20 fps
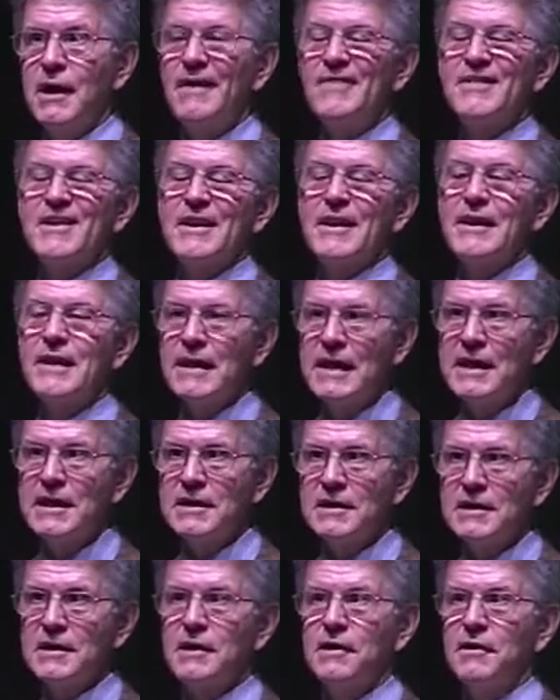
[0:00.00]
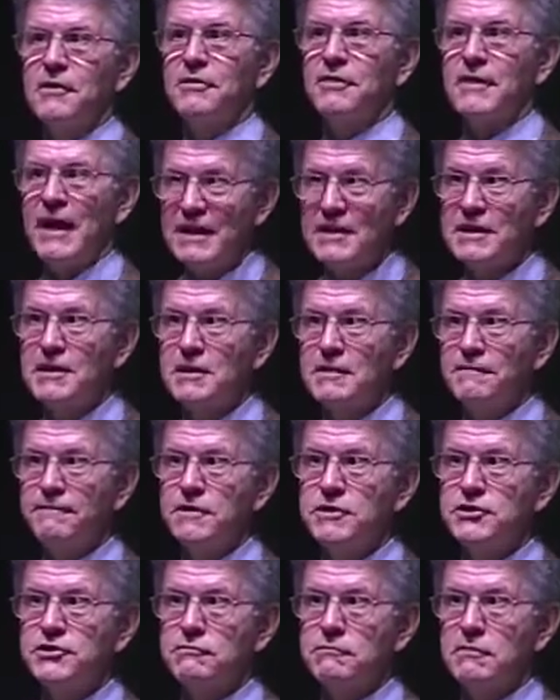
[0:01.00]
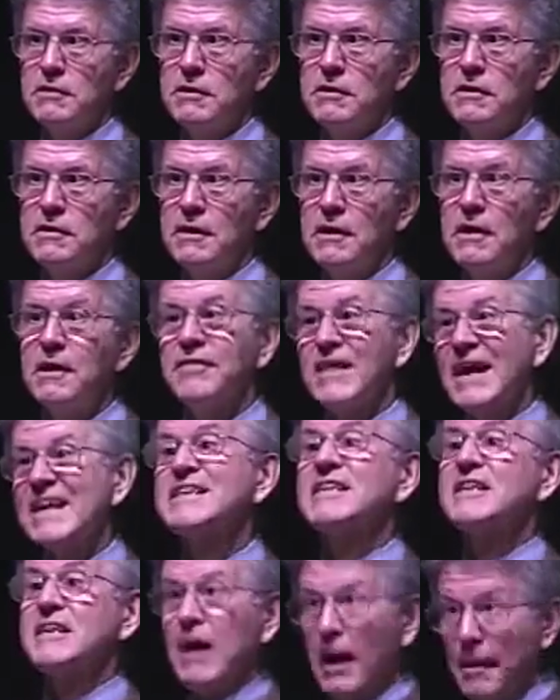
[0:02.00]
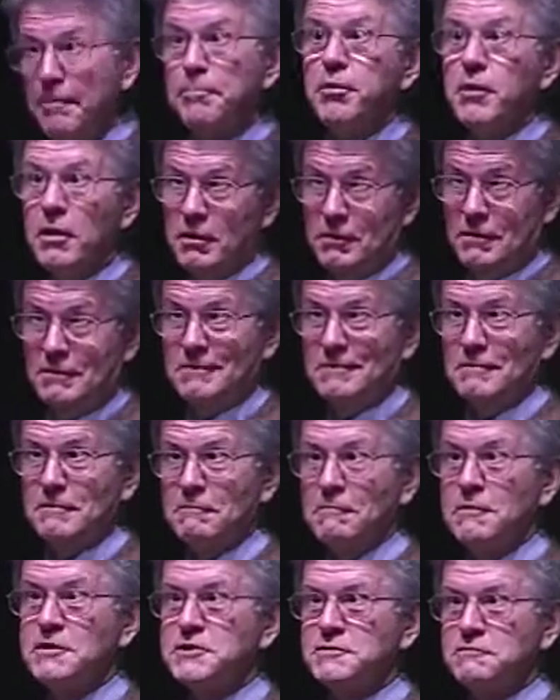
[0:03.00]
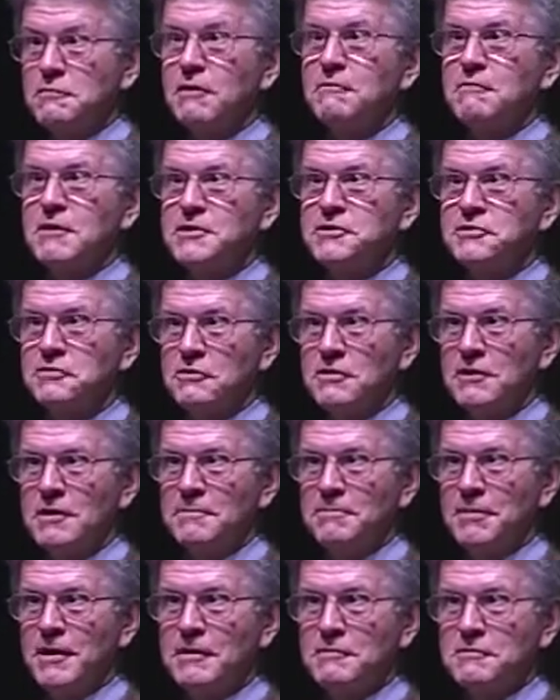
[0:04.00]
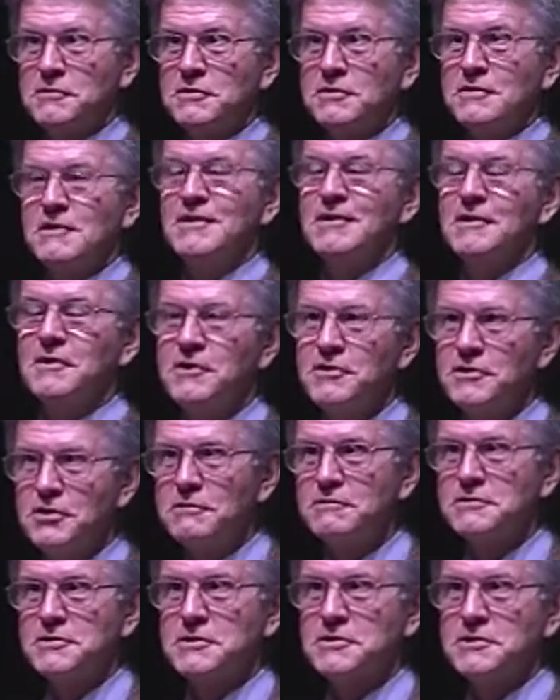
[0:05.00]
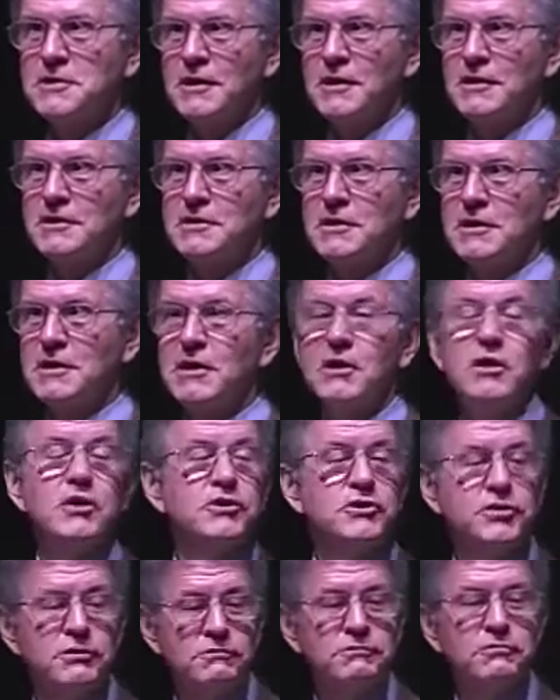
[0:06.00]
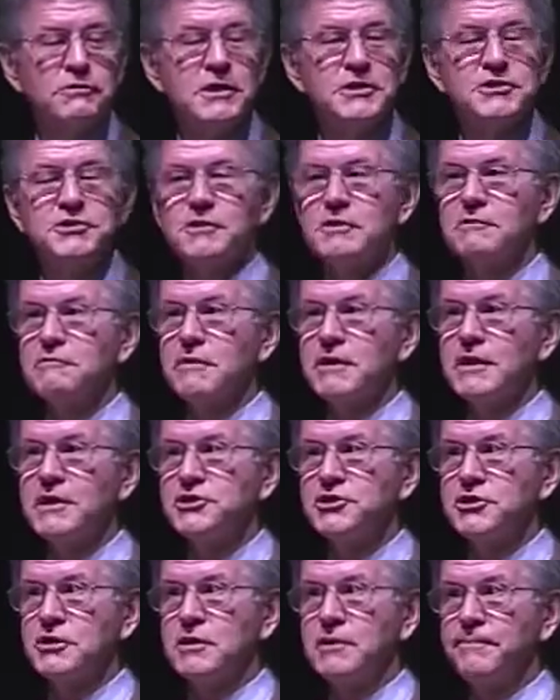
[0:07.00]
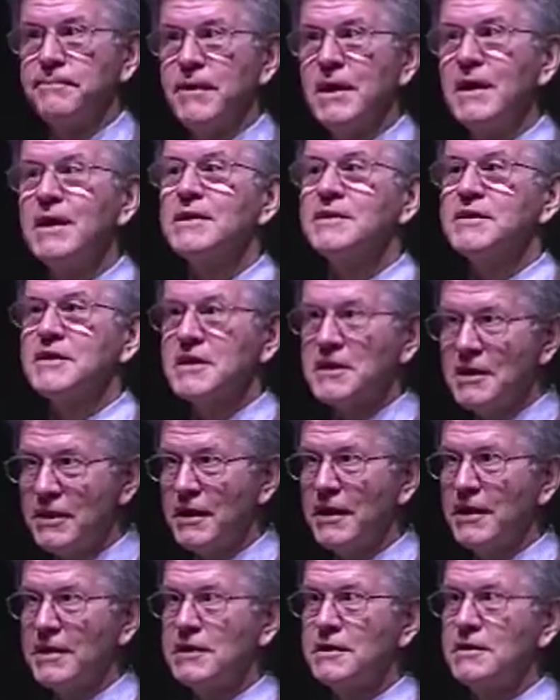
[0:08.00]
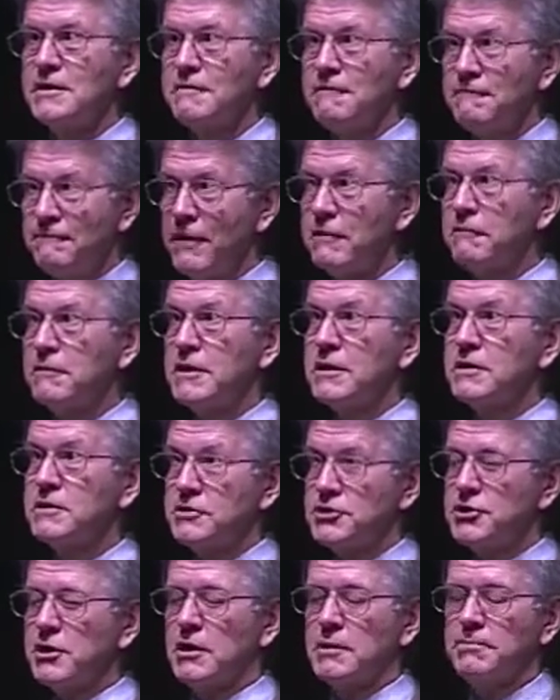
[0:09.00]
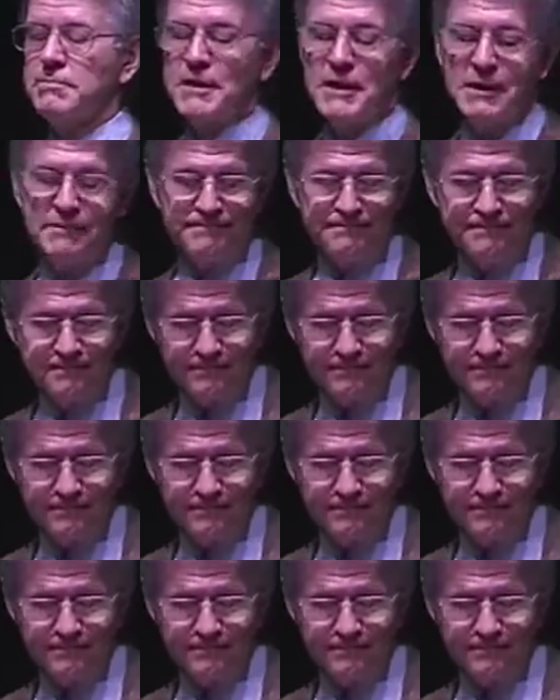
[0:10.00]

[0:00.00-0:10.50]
that link that individual, that couple, which is what we're talking about, to society, to traditional religion, decline very sharply.